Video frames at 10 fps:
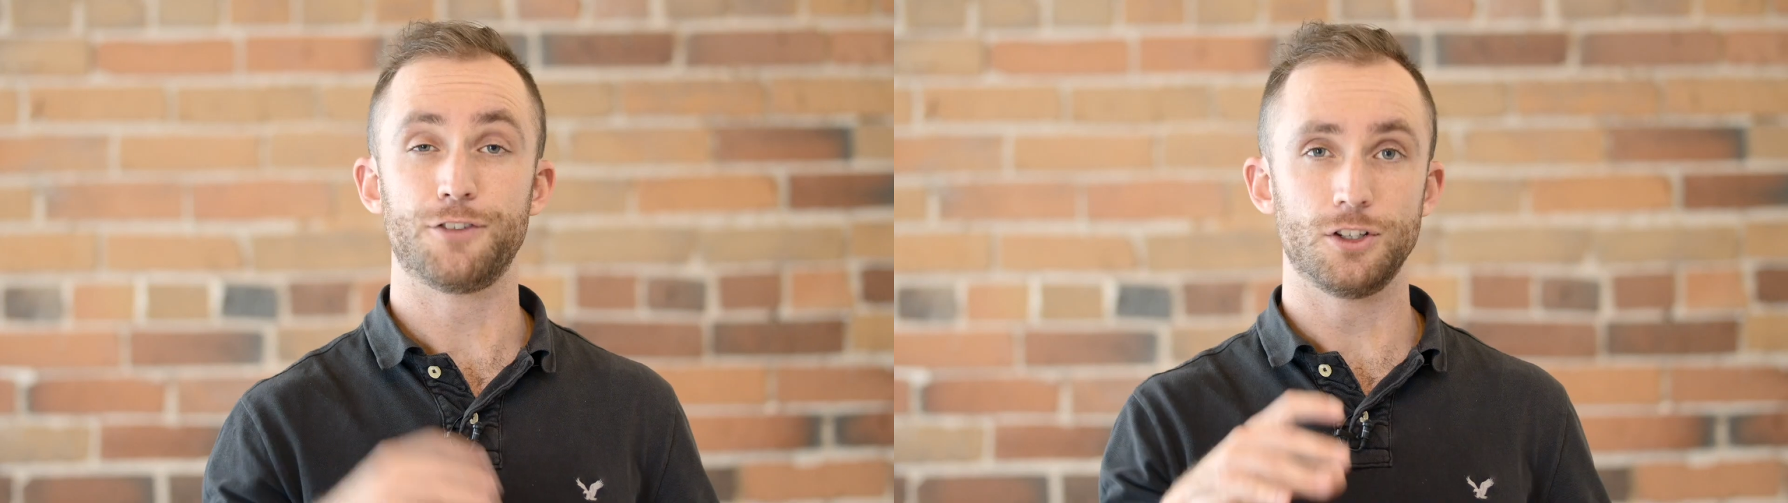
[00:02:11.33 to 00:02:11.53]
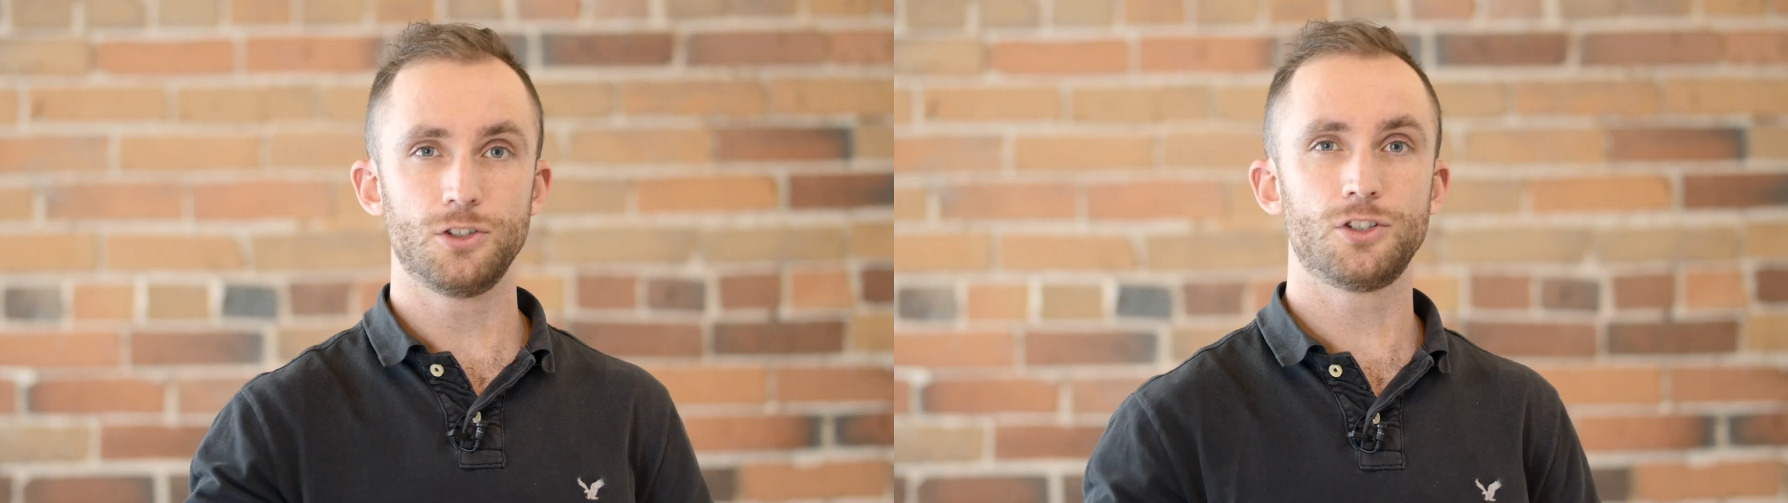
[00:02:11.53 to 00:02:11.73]

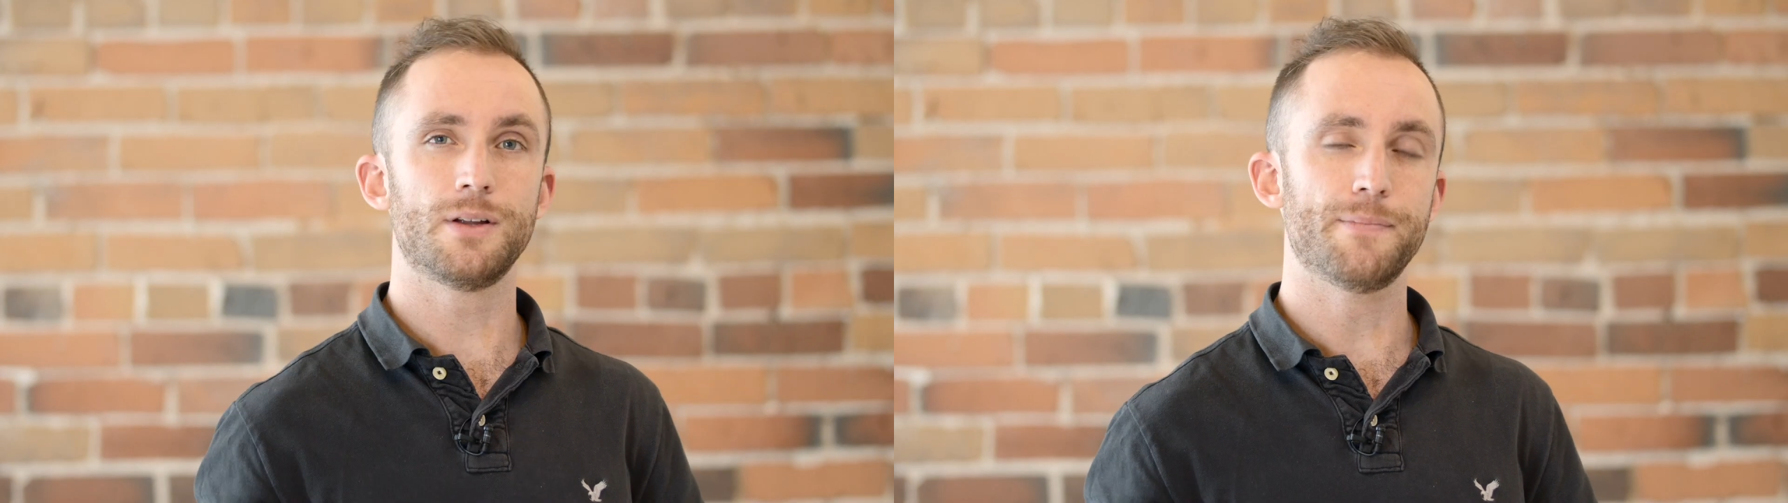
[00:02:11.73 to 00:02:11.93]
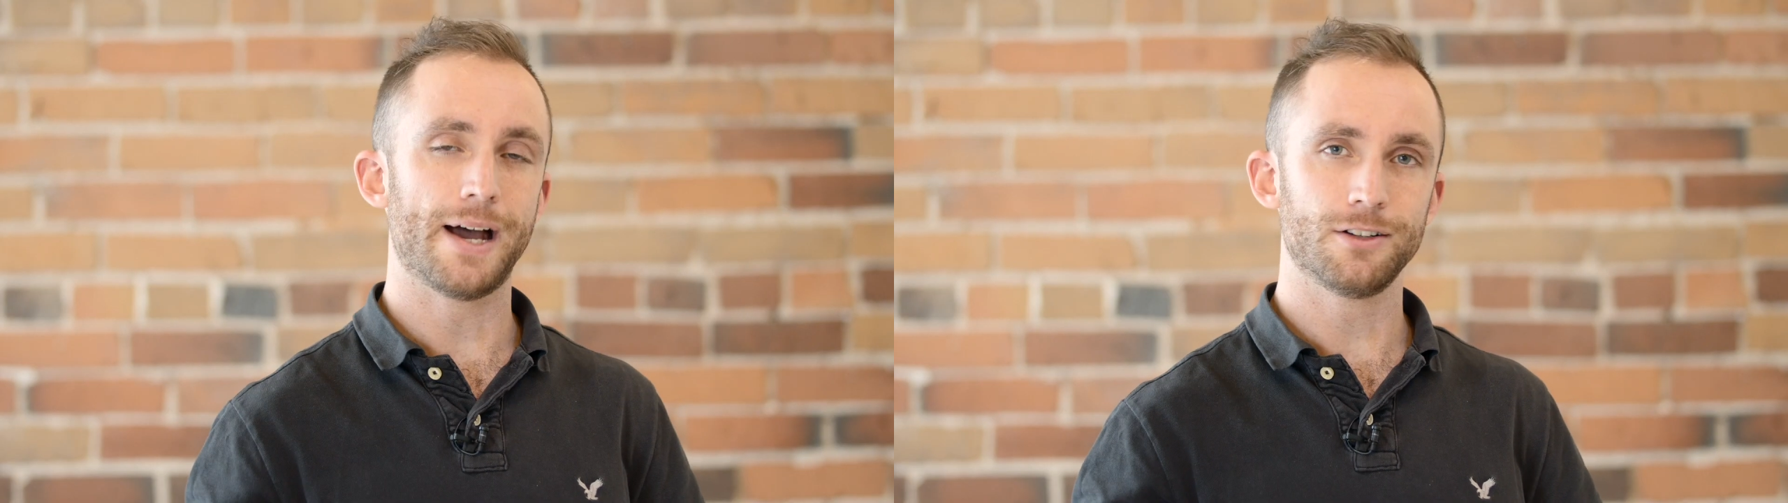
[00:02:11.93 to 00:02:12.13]
If you do
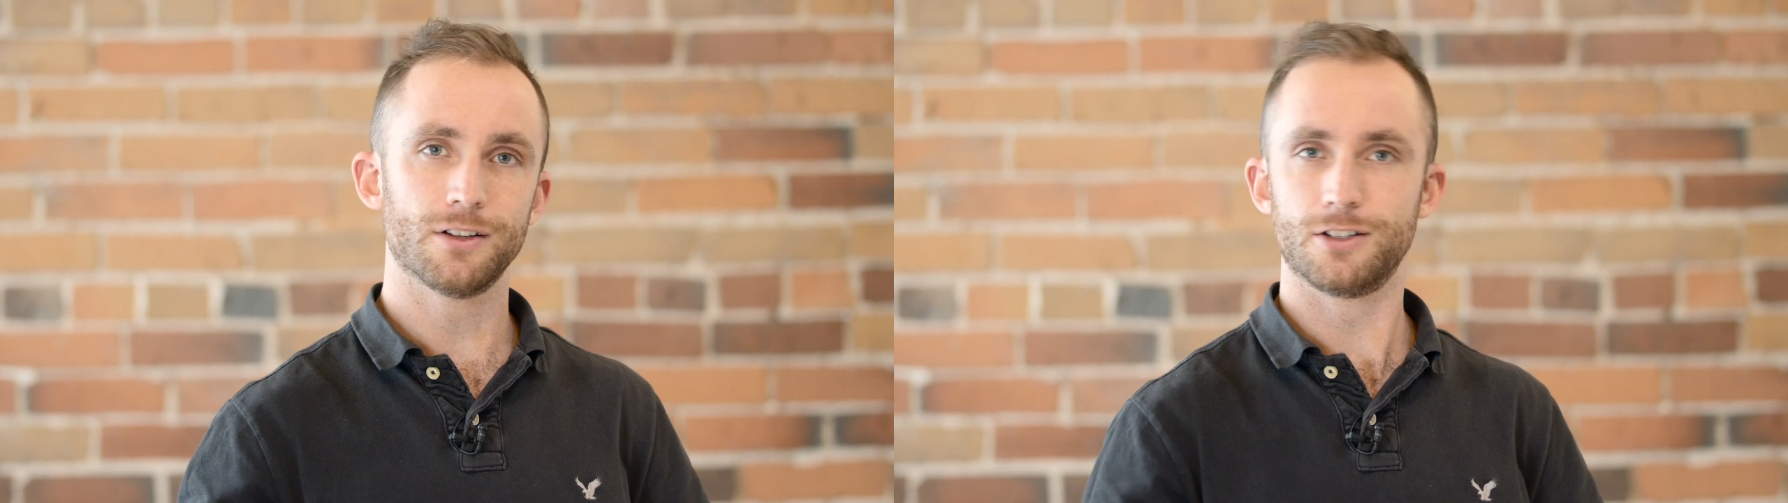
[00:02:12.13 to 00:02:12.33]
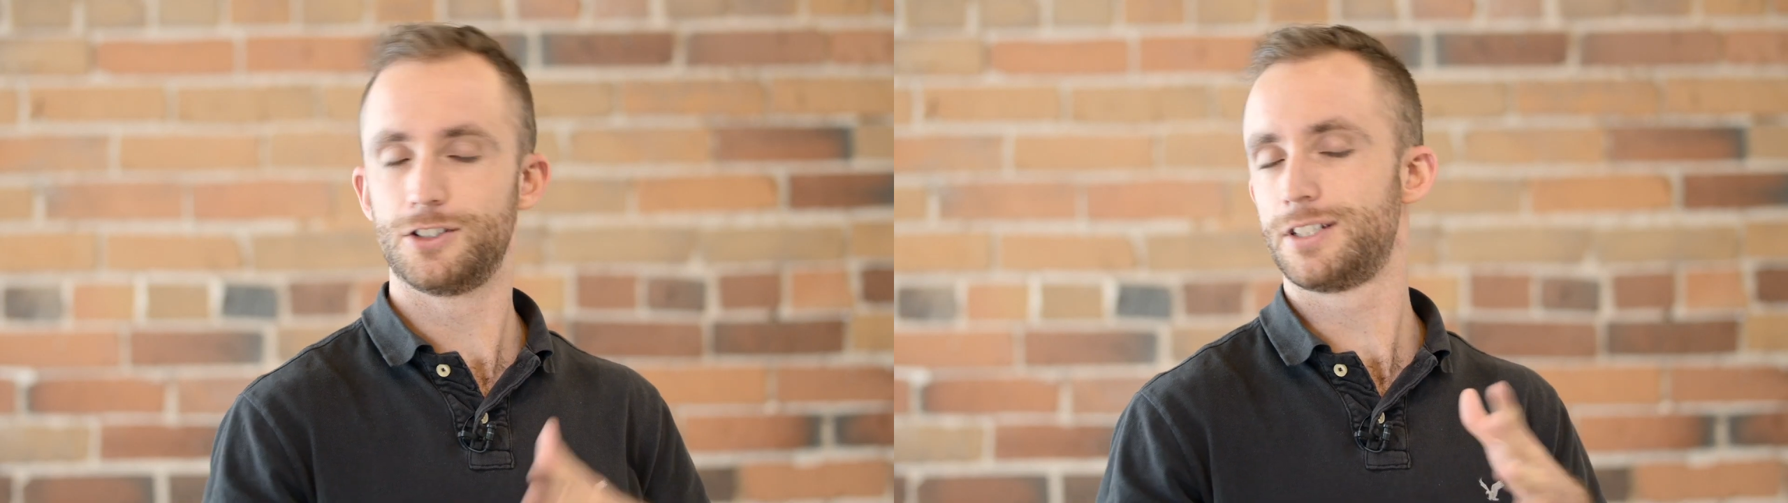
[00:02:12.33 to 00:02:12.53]
shoot in
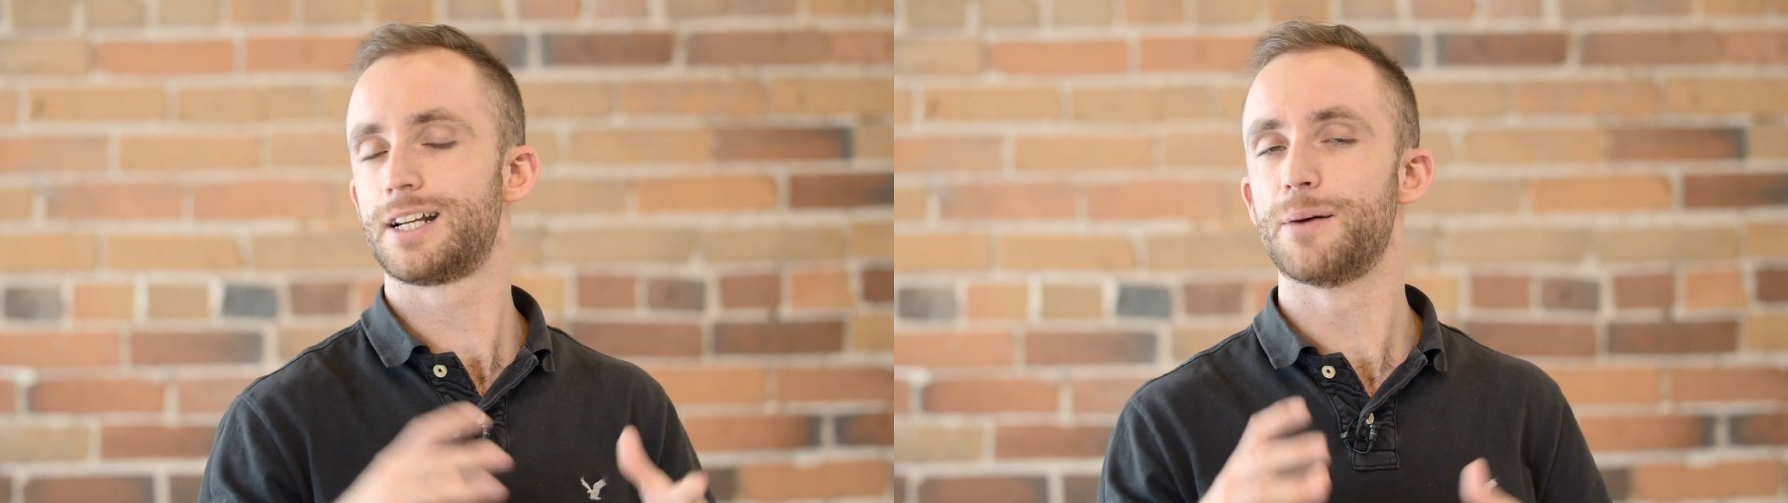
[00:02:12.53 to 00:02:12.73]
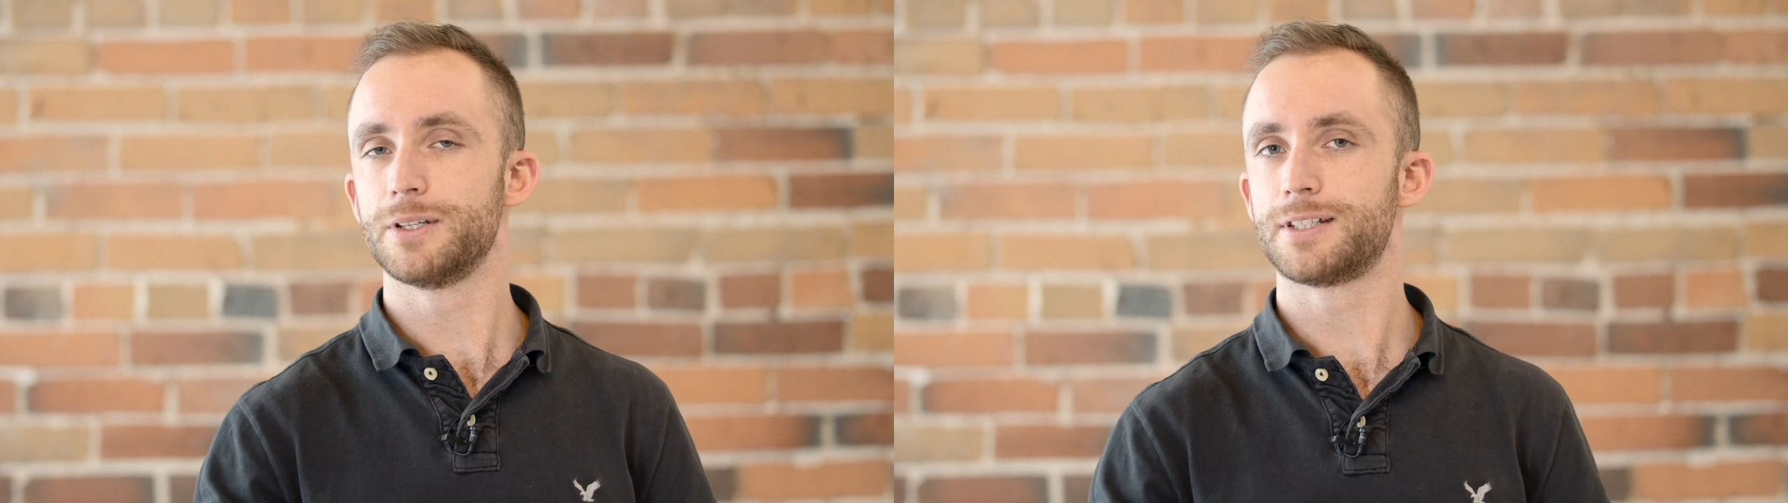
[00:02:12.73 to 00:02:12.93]
manual, there's just a
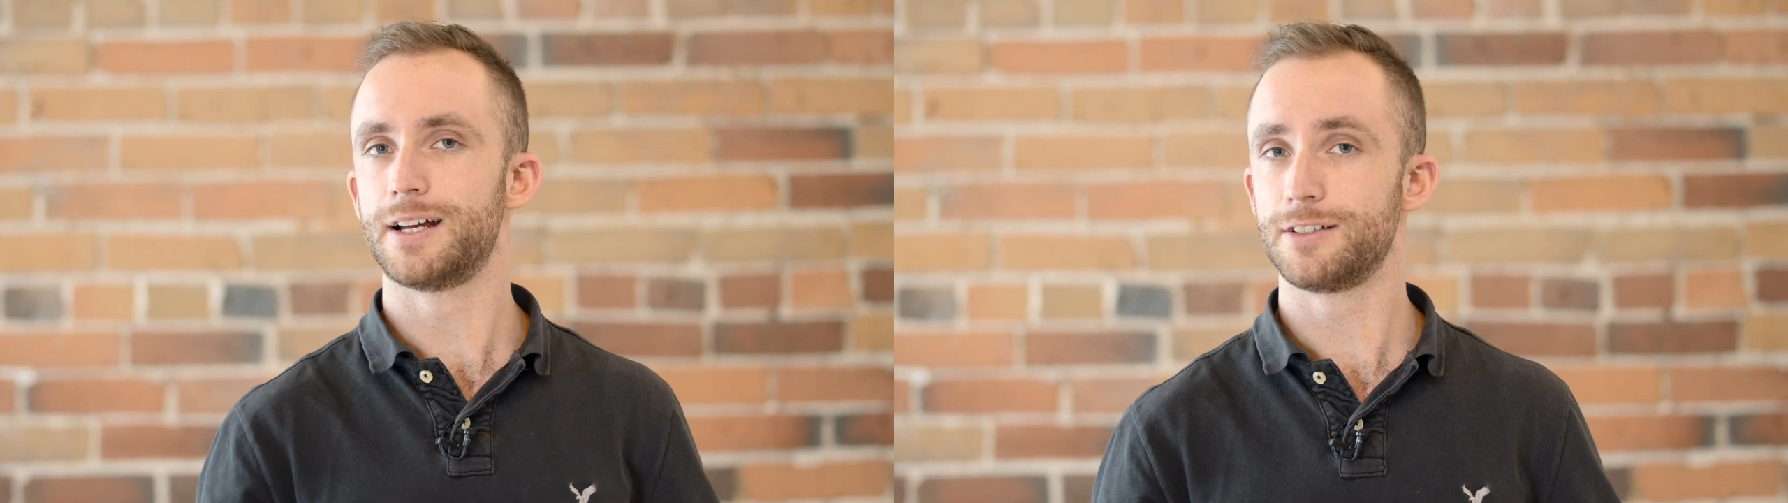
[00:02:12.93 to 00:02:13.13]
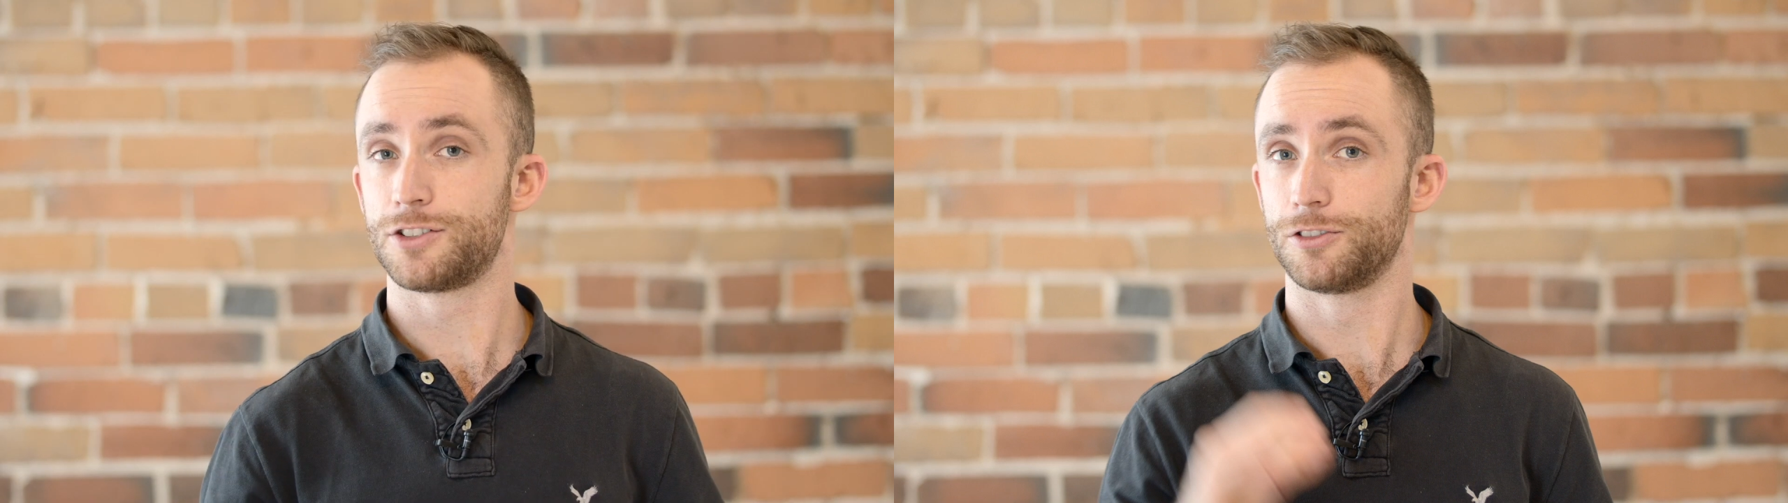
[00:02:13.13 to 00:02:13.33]
couple settings